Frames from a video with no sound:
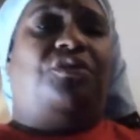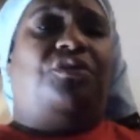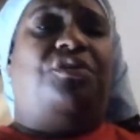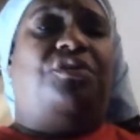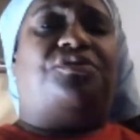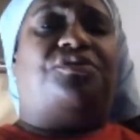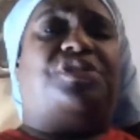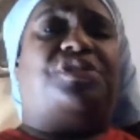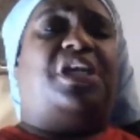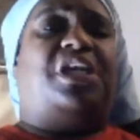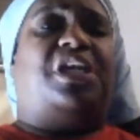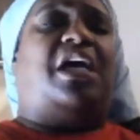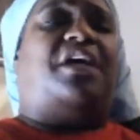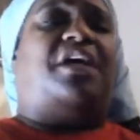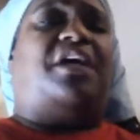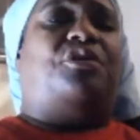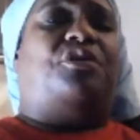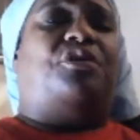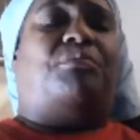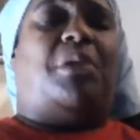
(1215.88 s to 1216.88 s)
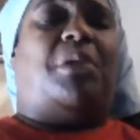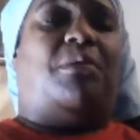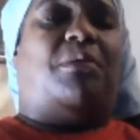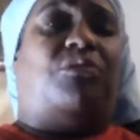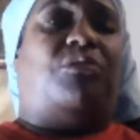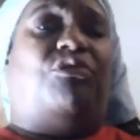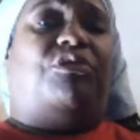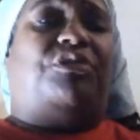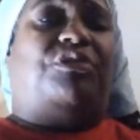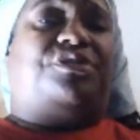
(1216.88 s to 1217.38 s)
You seen how your
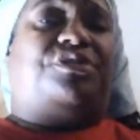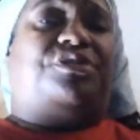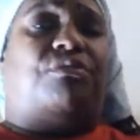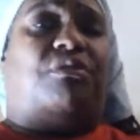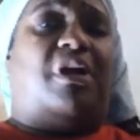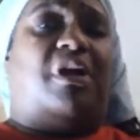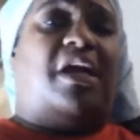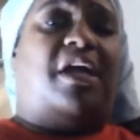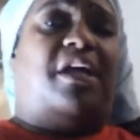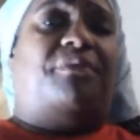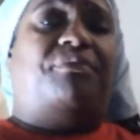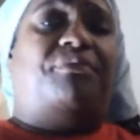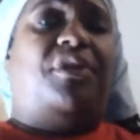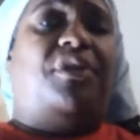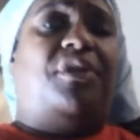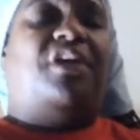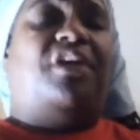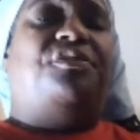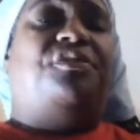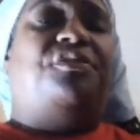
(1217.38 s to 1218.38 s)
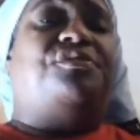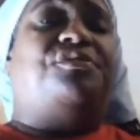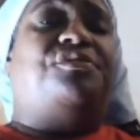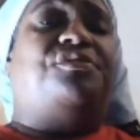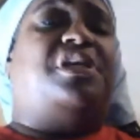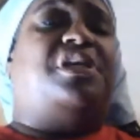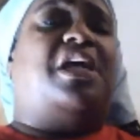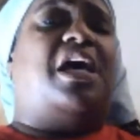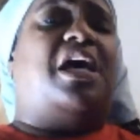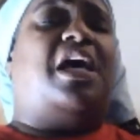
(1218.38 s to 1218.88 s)
mama was crying. You
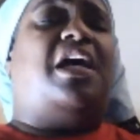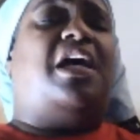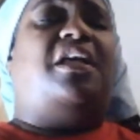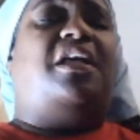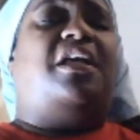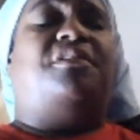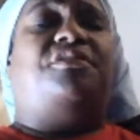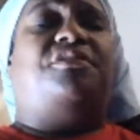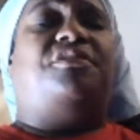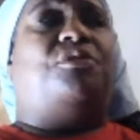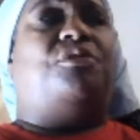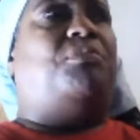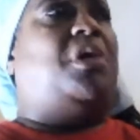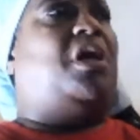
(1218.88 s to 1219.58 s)
seen how your